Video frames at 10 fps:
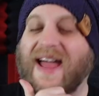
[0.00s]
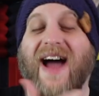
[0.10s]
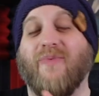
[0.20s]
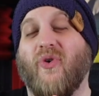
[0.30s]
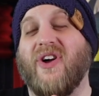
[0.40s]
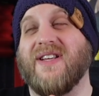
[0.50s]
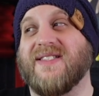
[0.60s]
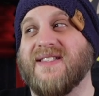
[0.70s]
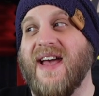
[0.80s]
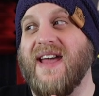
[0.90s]
I want to
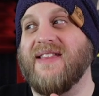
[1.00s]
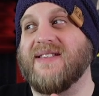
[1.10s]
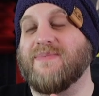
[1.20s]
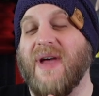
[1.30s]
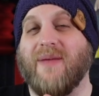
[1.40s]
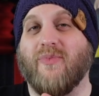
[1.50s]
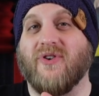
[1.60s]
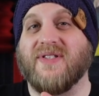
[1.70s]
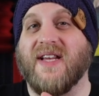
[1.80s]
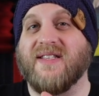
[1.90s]
say this made
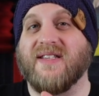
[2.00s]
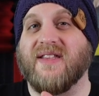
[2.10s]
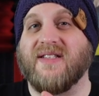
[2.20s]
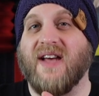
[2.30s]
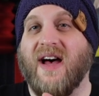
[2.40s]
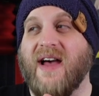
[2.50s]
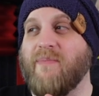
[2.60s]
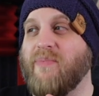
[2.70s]
more sense at the time,